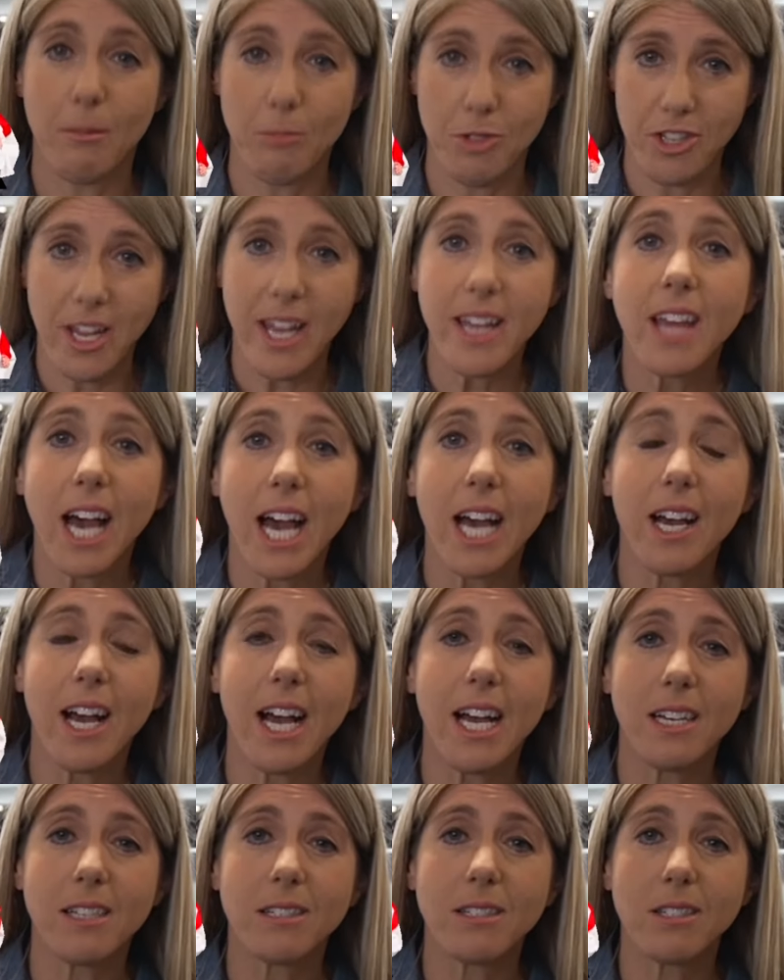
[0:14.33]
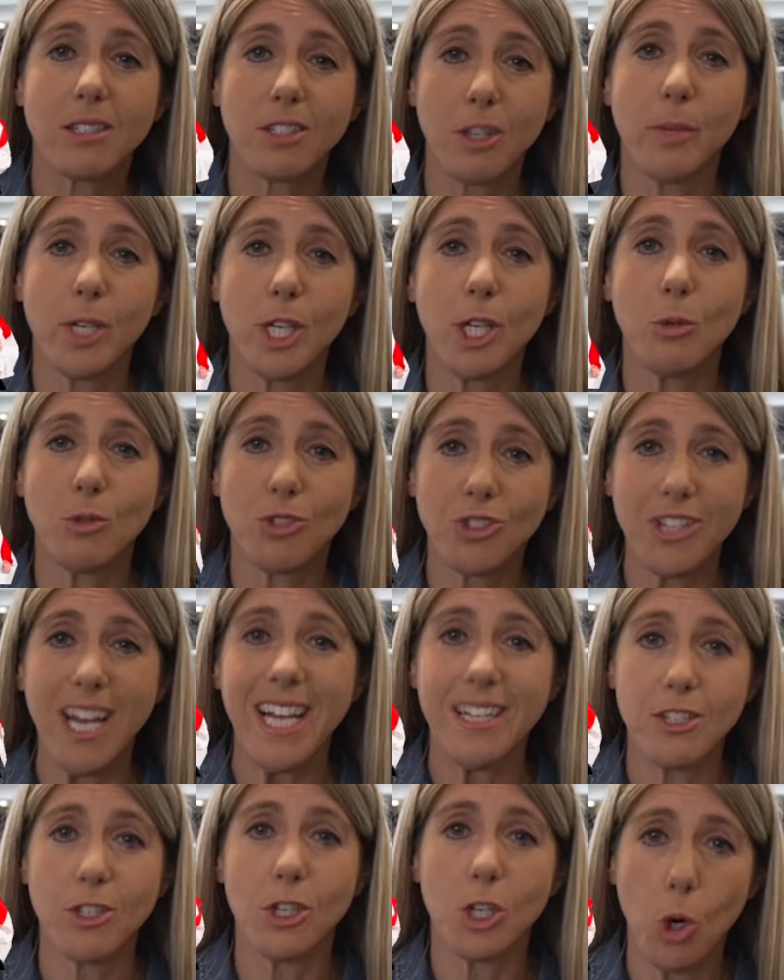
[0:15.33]
saying that as somebody who
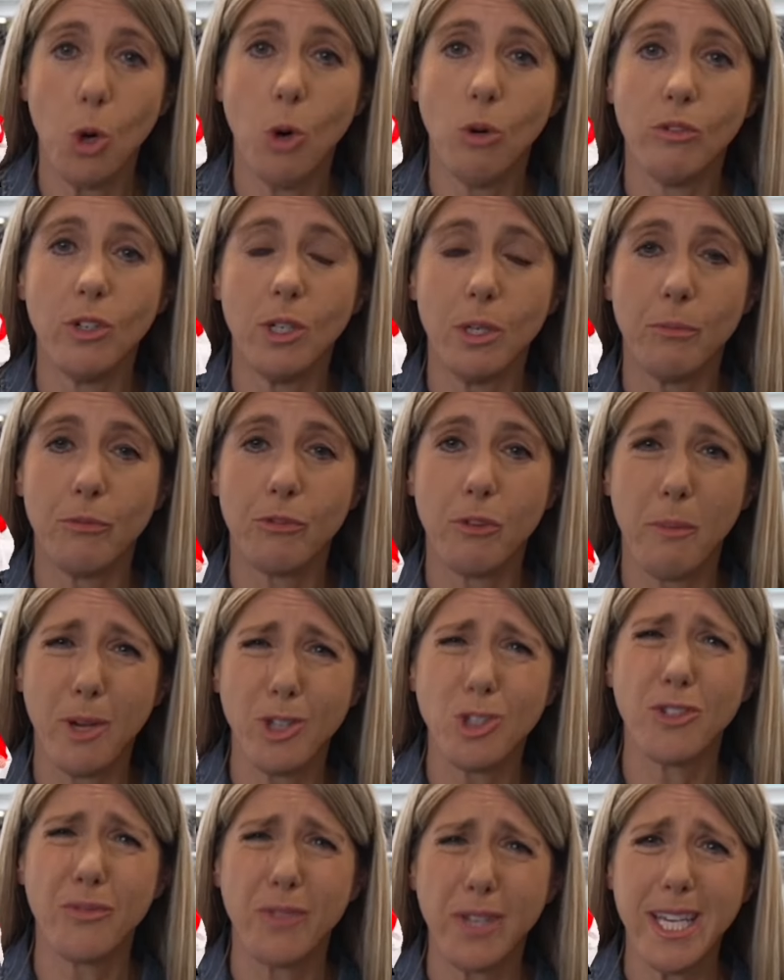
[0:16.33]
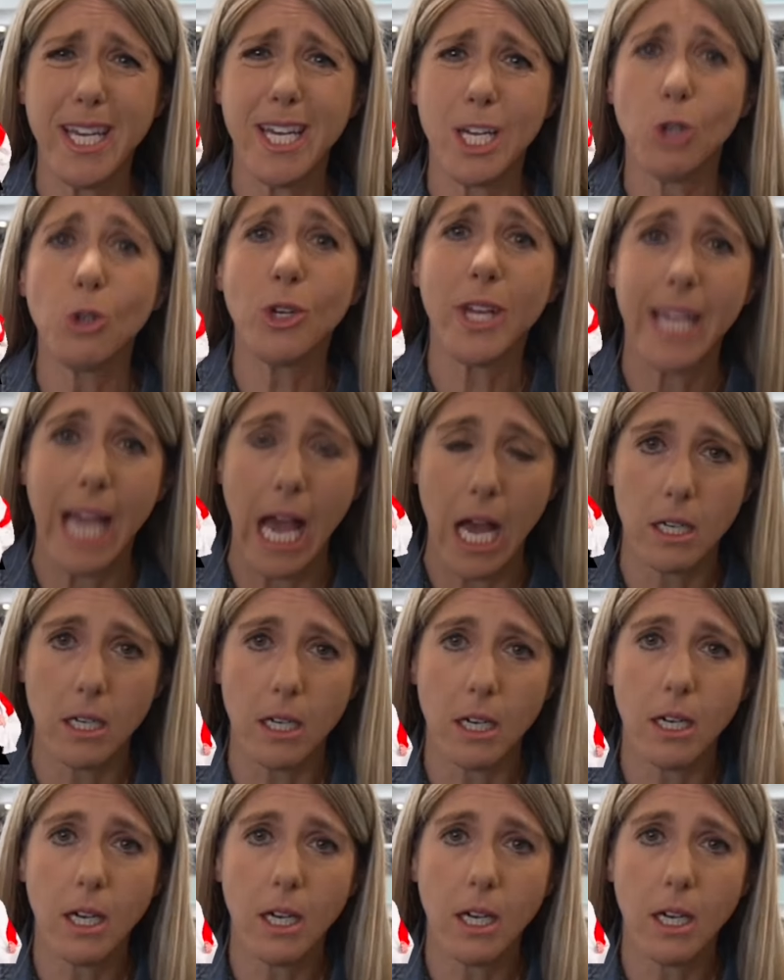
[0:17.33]
sat in a courtroom for most of a year looking at her.